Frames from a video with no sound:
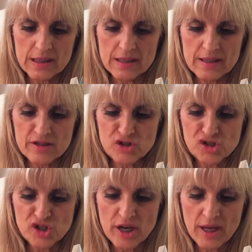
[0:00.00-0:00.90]
this
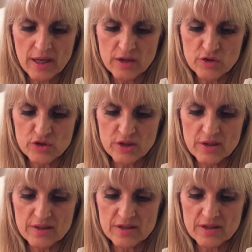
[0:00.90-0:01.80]
change
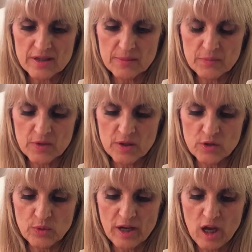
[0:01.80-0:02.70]
is something
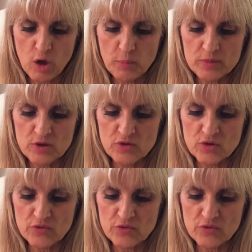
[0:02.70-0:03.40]
that would help to